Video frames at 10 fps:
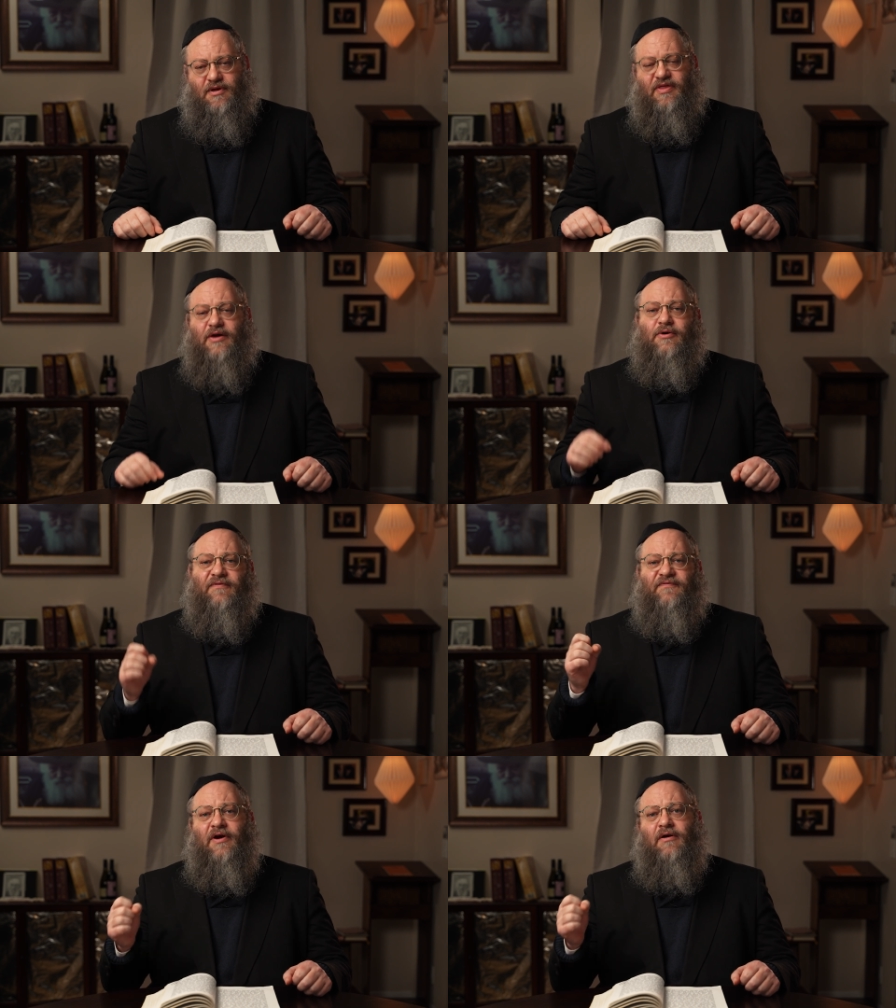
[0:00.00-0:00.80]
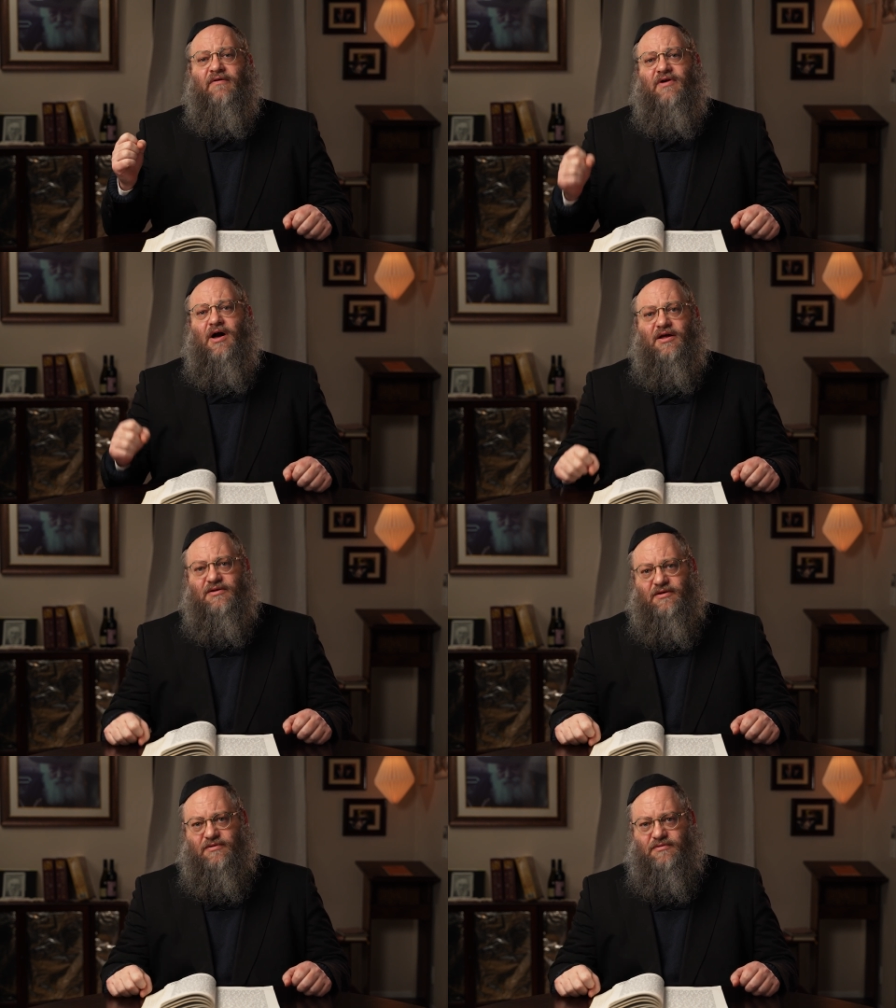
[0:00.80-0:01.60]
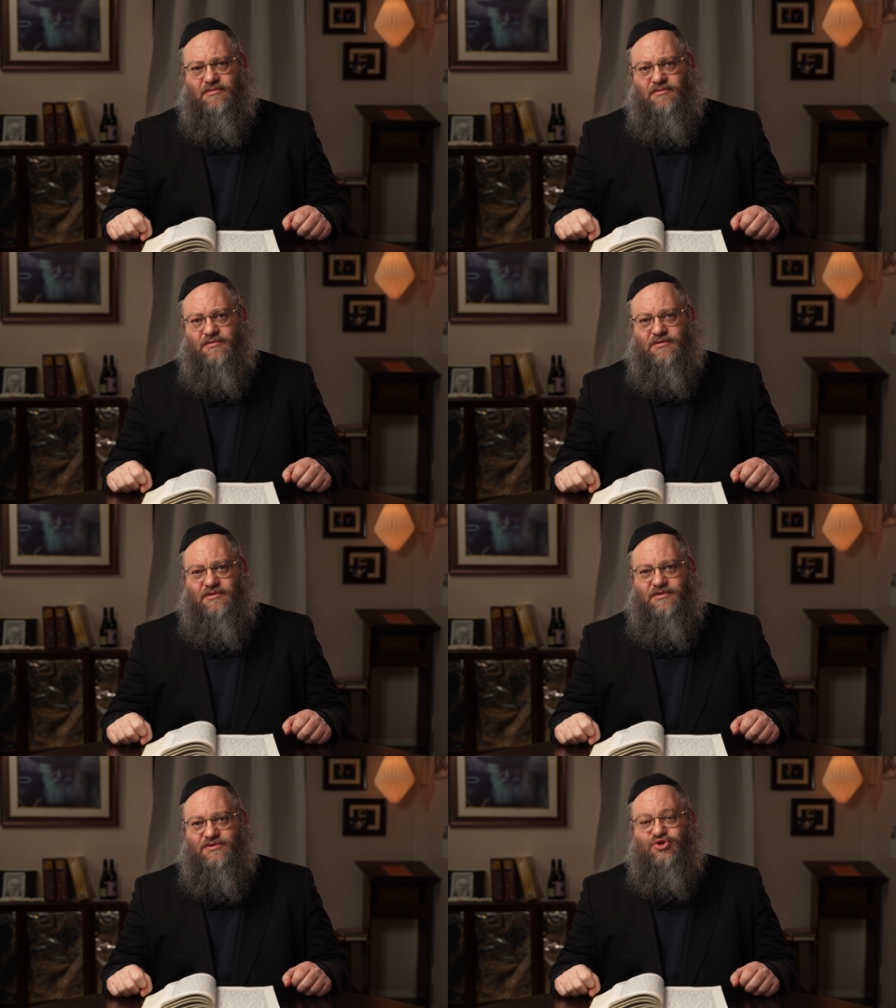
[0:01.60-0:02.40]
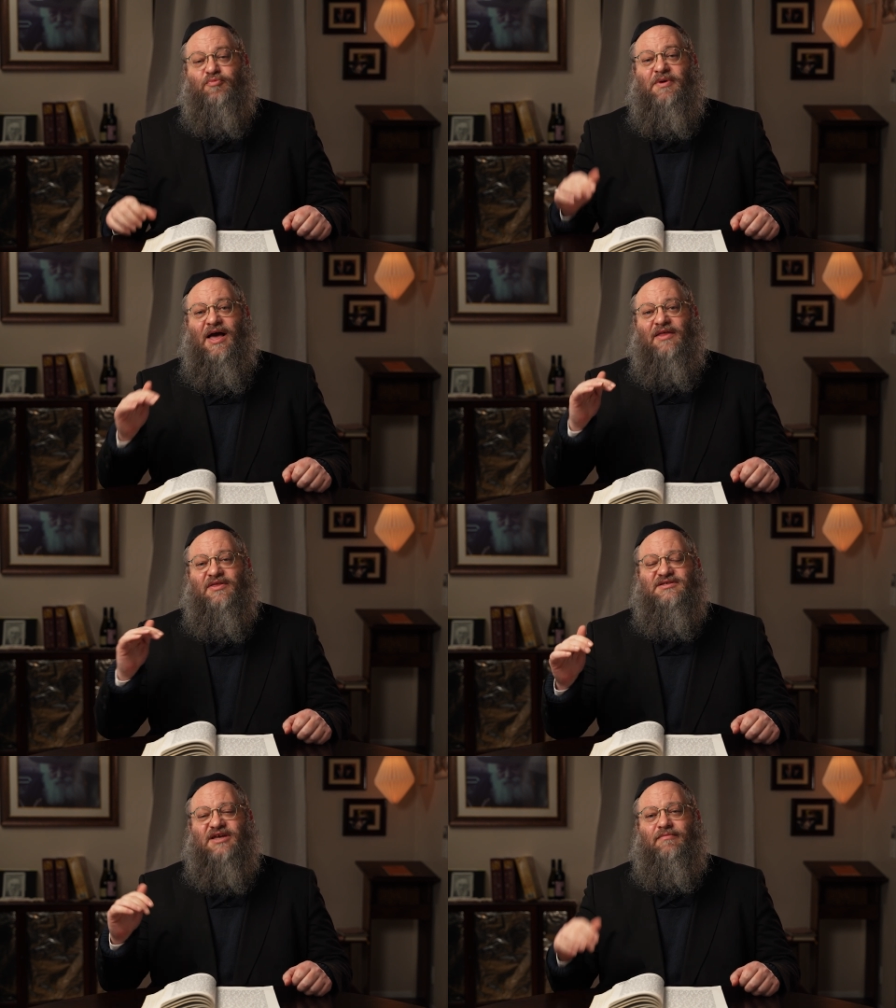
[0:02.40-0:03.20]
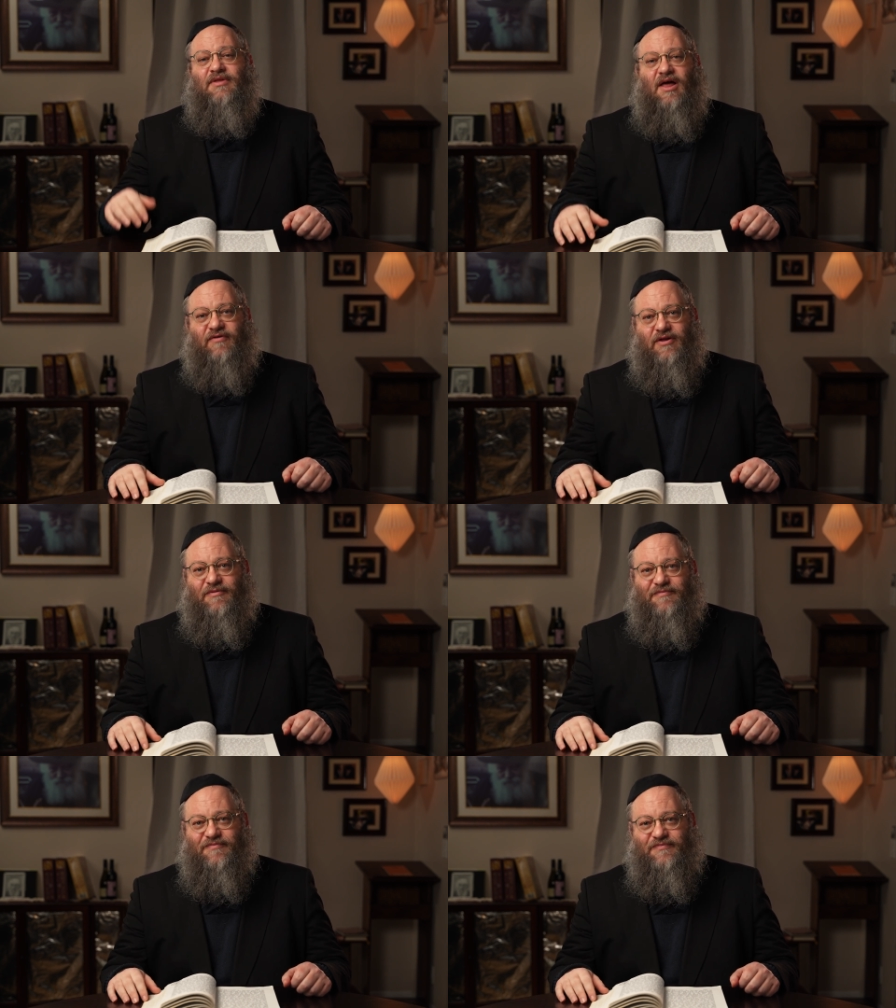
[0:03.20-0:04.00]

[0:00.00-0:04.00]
that your fear of God should be on the same level